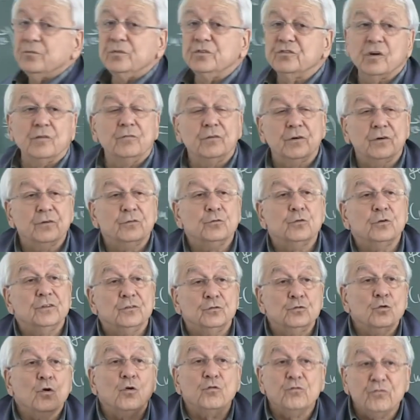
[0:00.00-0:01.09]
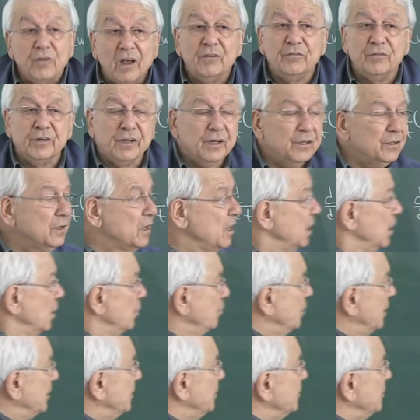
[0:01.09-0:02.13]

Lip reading: whichever is your favorite. But